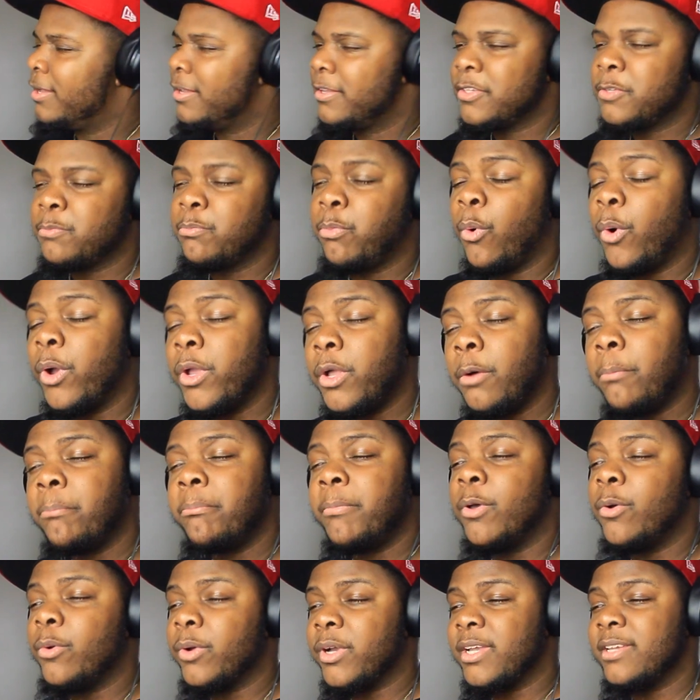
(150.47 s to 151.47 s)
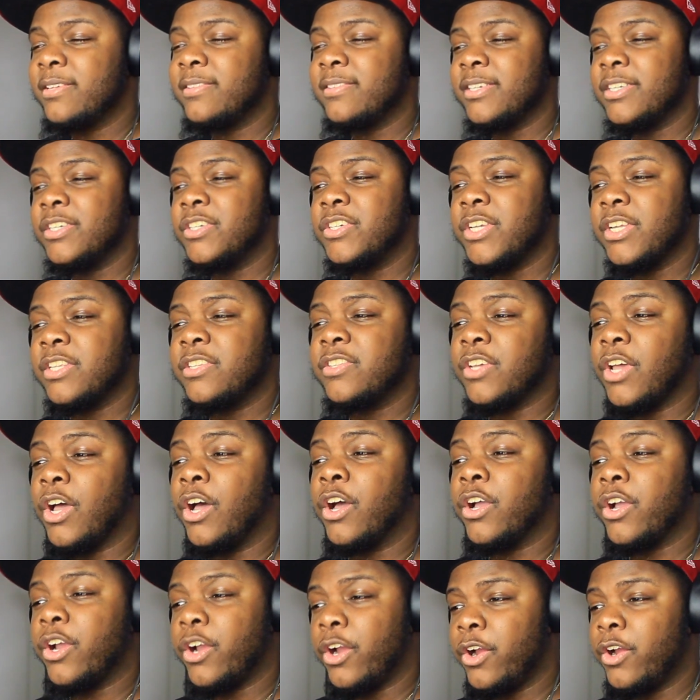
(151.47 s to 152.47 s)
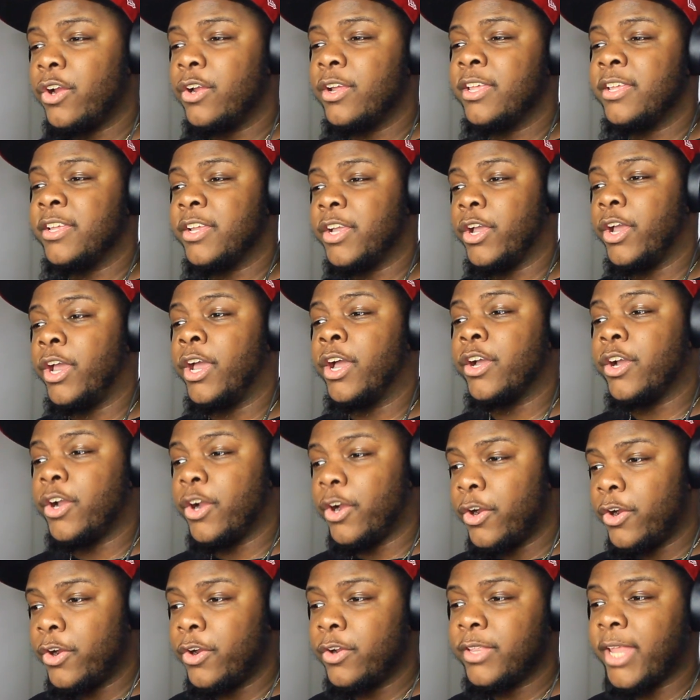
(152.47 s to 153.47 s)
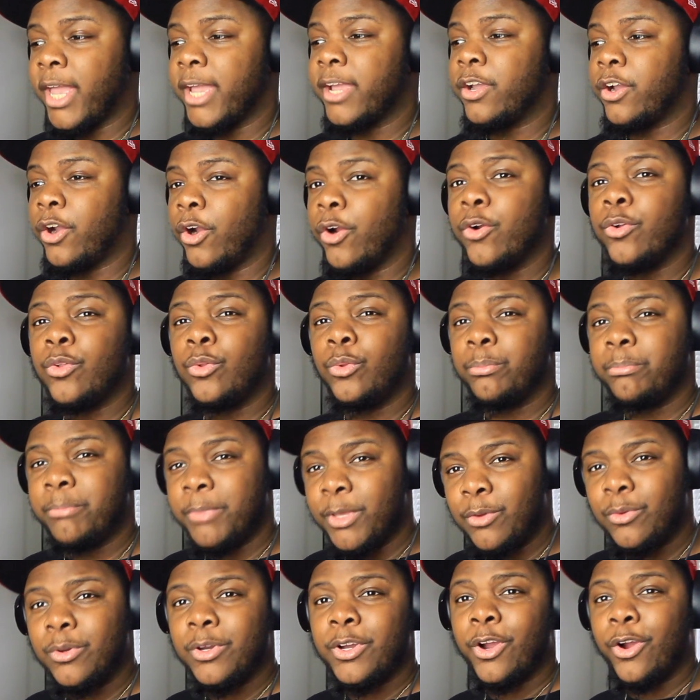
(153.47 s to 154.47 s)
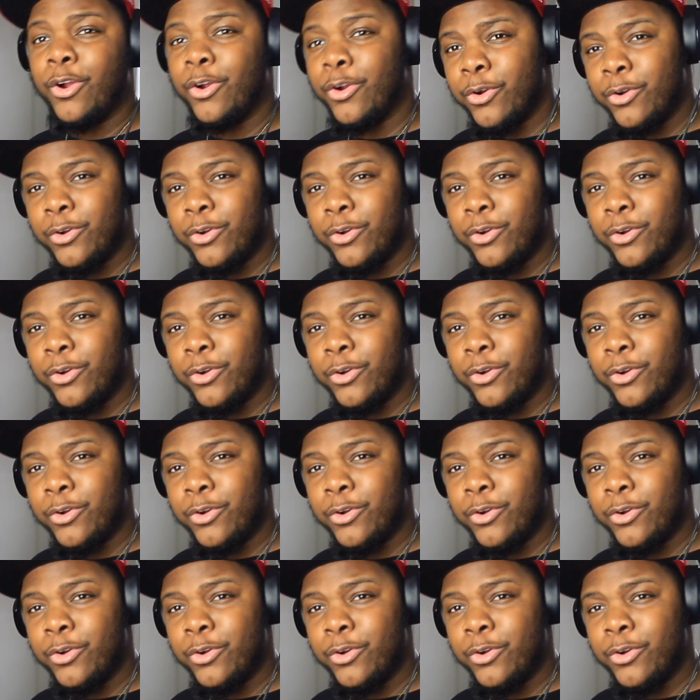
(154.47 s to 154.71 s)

Spoiled milk, cause this shit's occurred like curdled milk,